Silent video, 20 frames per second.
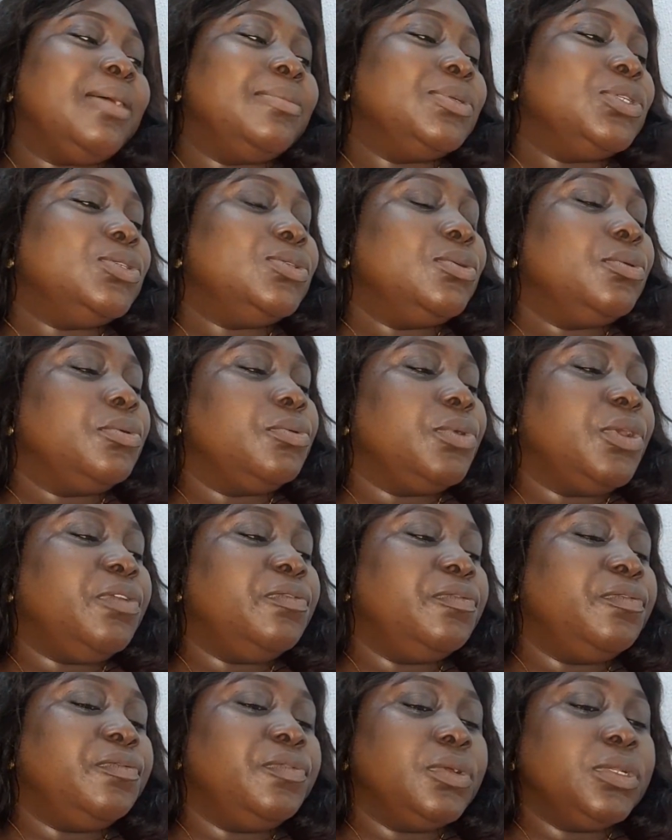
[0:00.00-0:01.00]
I'm so
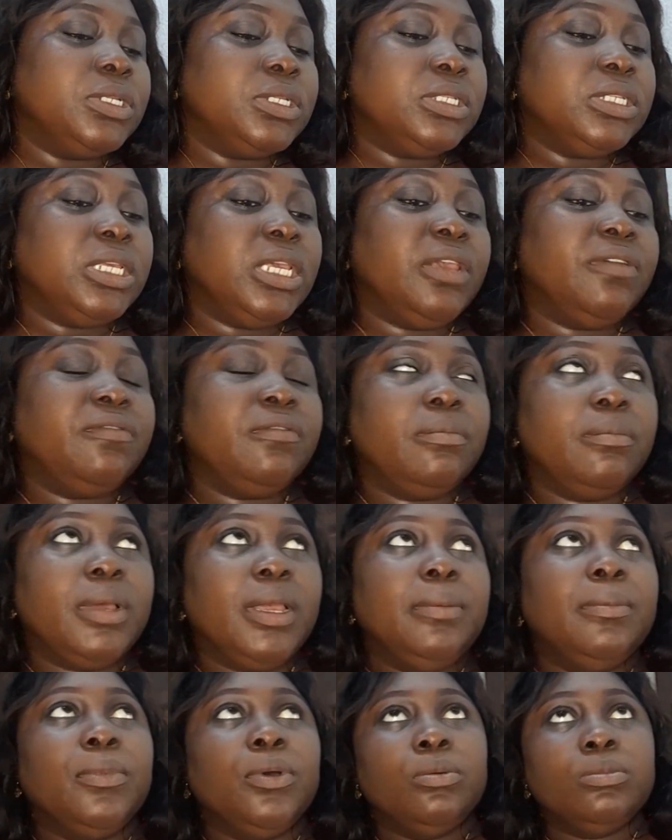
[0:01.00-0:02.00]
grateful for this gift.
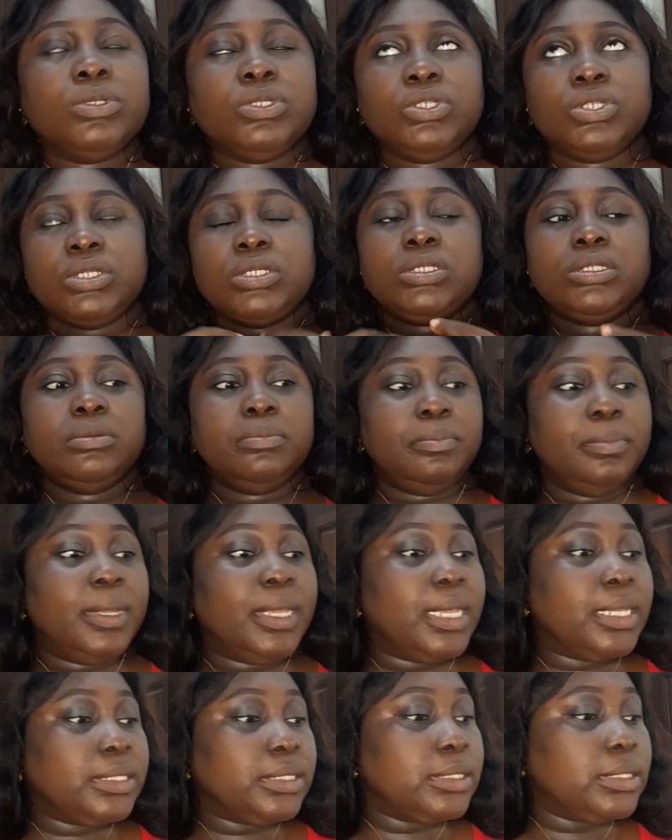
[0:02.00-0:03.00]
My mom is just the
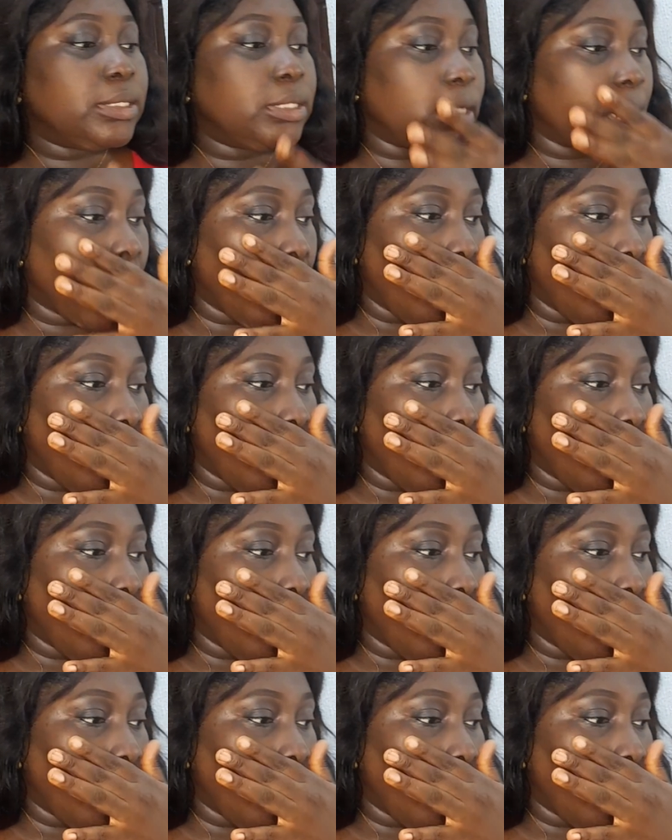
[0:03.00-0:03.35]
best.